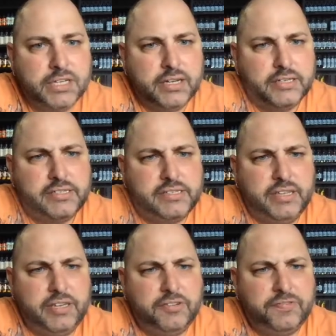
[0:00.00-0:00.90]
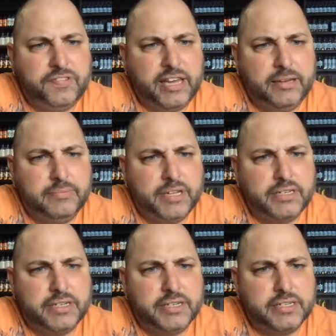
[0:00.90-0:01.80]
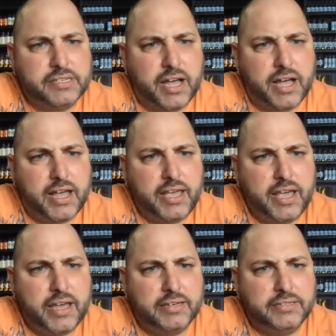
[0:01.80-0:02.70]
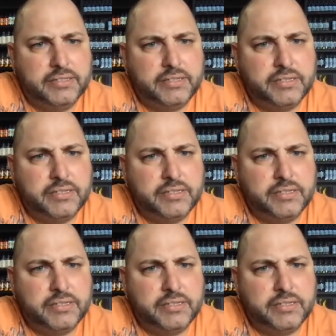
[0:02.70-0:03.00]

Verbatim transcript: Steel Flame does high end.